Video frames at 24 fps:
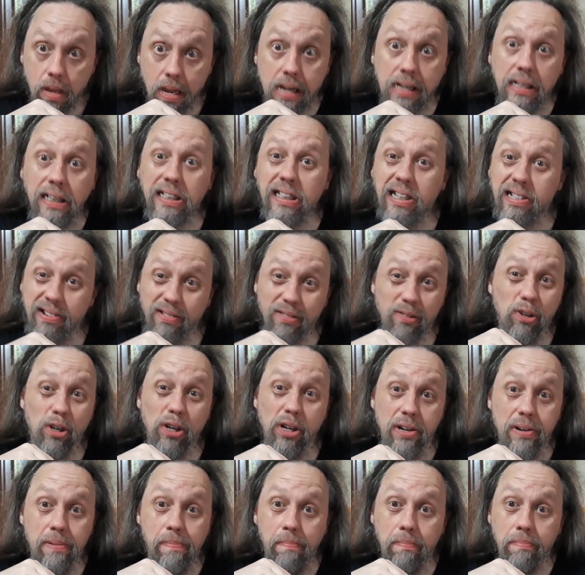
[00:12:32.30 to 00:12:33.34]
That's
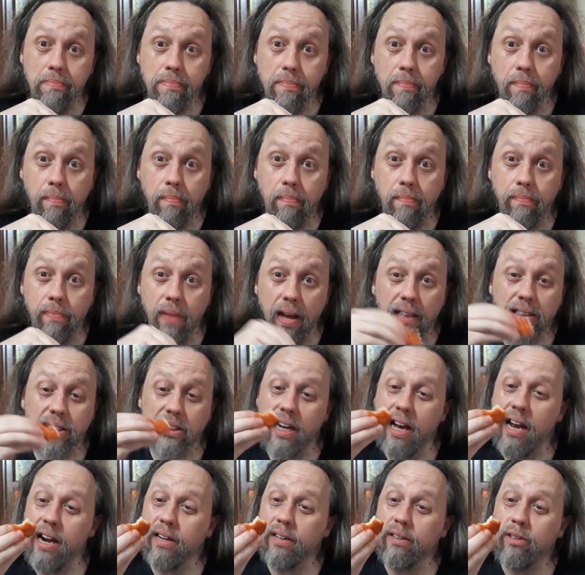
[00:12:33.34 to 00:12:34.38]
good. That's
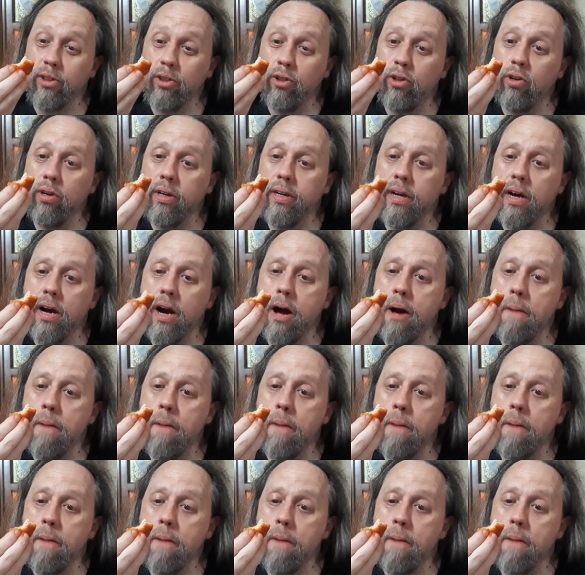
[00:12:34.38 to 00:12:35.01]
got good,